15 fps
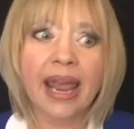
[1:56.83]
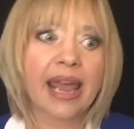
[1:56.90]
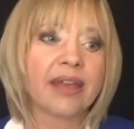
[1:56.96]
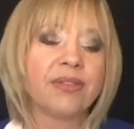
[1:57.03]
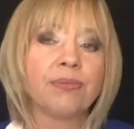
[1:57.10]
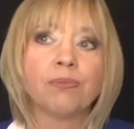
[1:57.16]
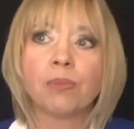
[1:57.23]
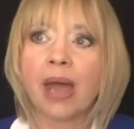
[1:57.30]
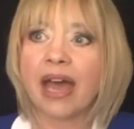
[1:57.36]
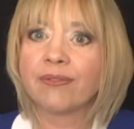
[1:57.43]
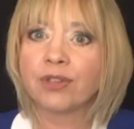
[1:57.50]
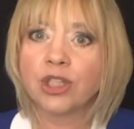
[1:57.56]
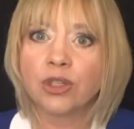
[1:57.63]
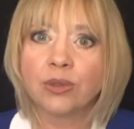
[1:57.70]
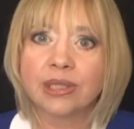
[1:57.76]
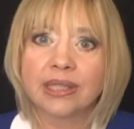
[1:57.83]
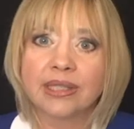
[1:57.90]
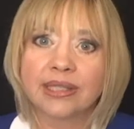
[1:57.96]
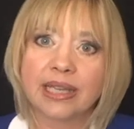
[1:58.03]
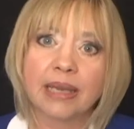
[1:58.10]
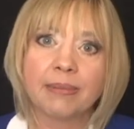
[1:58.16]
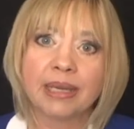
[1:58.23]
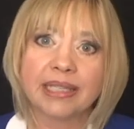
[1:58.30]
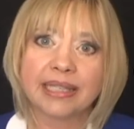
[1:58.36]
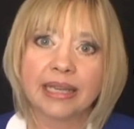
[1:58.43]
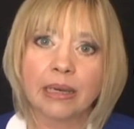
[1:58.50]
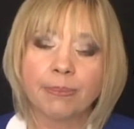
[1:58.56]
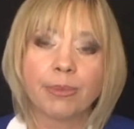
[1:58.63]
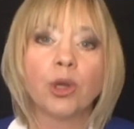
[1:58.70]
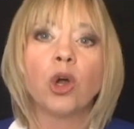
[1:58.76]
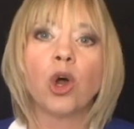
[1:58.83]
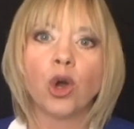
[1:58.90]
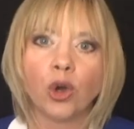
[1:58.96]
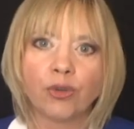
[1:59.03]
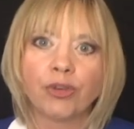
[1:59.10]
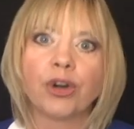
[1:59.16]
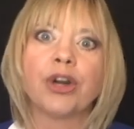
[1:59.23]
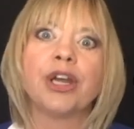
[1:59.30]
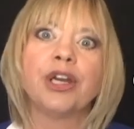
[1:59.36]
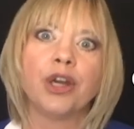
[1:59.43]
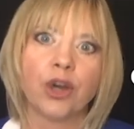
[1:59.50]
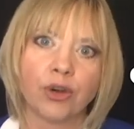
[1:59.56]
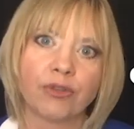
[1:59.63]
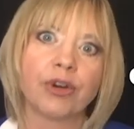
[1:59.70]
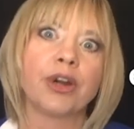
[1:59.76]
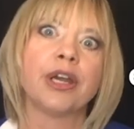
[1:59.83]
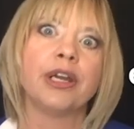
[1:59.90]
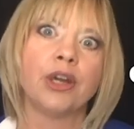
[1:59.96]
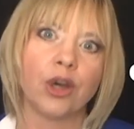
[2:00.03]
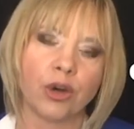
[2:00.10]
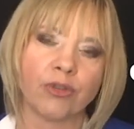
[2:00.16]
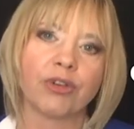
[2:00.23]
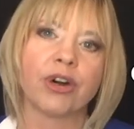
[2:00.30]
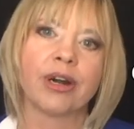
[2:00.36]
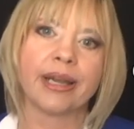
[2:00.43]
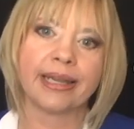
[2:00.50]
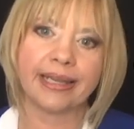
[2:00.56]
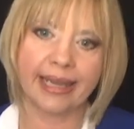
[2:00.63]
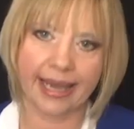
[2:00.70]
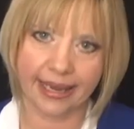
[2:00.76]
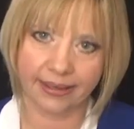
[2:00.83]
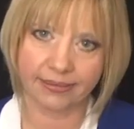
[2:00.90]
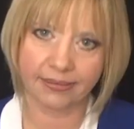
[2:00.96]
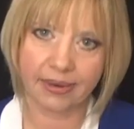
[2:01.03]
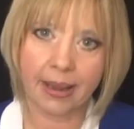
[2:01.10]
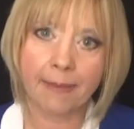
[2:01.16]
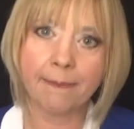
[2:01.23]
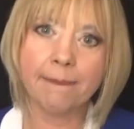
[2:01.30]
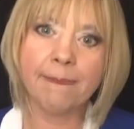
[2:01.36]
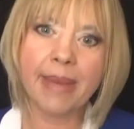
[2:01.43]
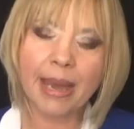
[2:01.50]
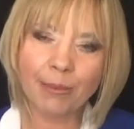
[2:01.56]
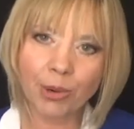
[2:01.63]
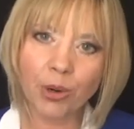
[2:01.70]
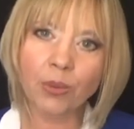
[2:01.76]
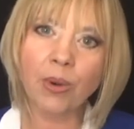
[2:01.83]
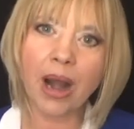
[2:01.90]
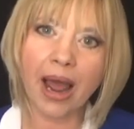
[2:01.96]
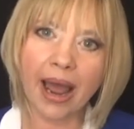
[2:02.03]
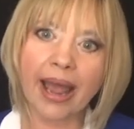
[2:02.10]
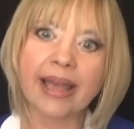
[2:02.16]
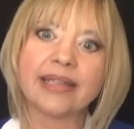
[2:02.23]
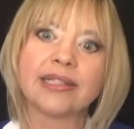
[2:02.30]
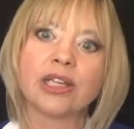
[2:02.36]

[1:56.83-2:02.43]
and have to use the same example over and over and over again. Memorize